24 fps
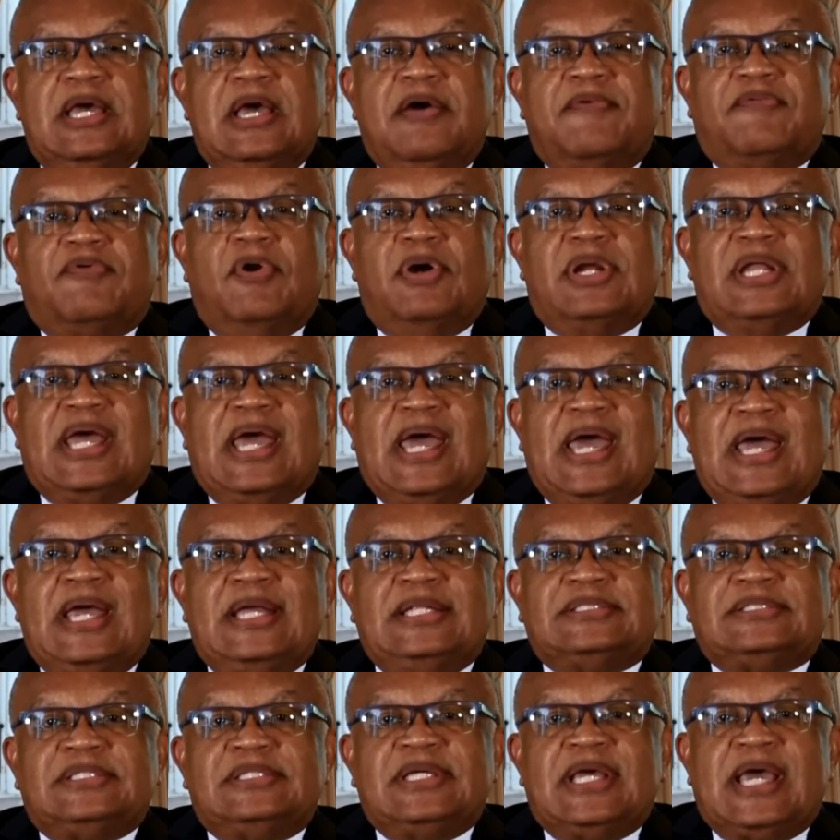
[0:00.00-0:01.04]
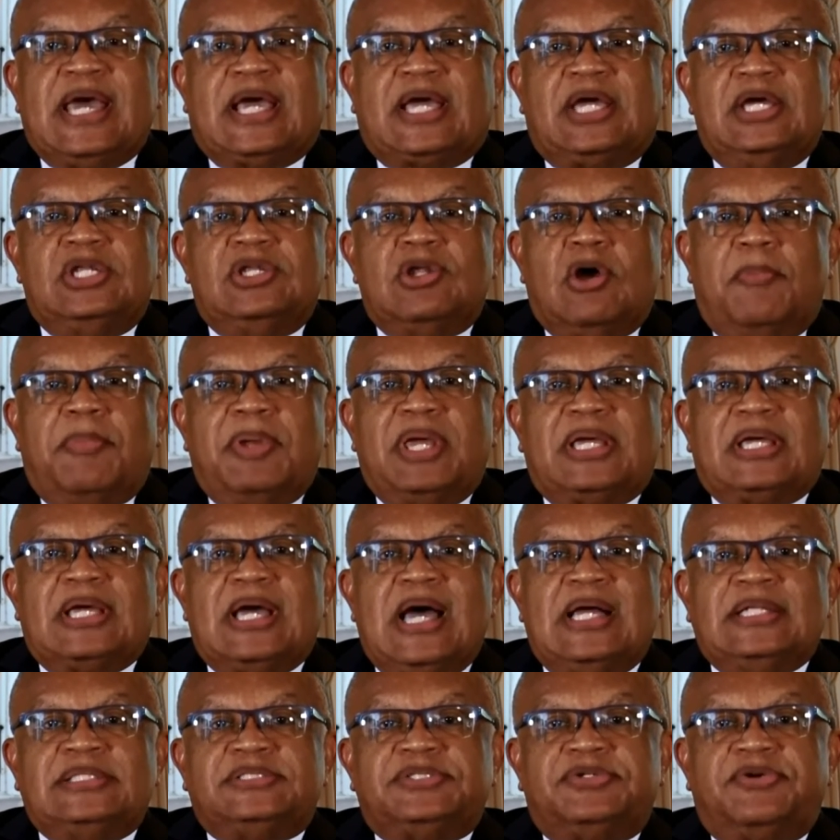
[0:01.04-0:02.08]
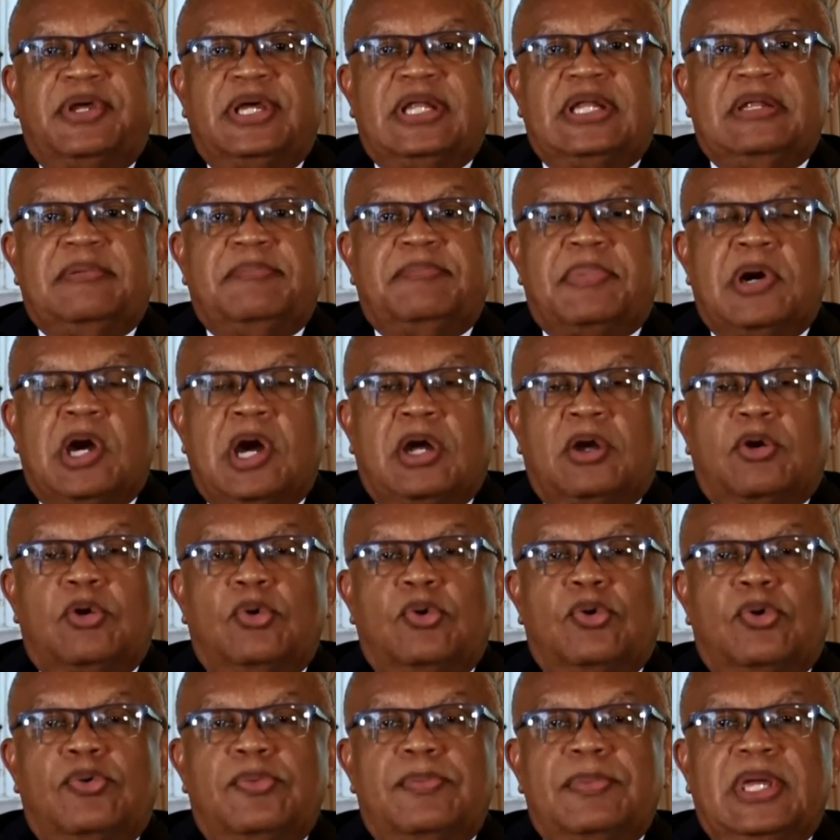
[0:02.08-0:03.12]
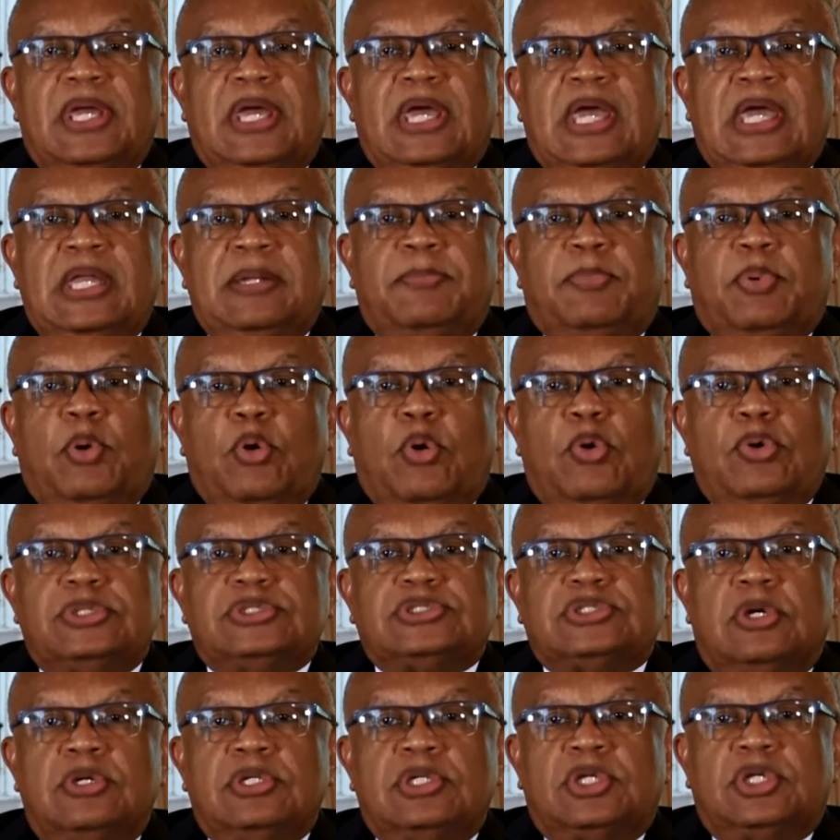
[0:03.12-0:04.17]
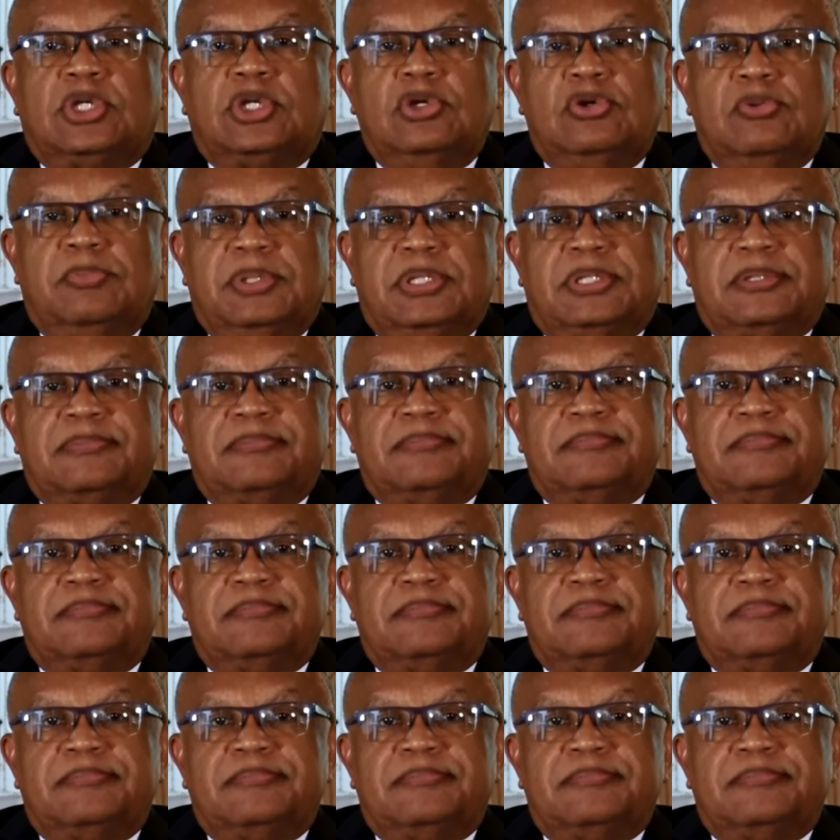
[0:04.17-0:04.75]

for an end to the economic and trade embargo imposed on Cuba,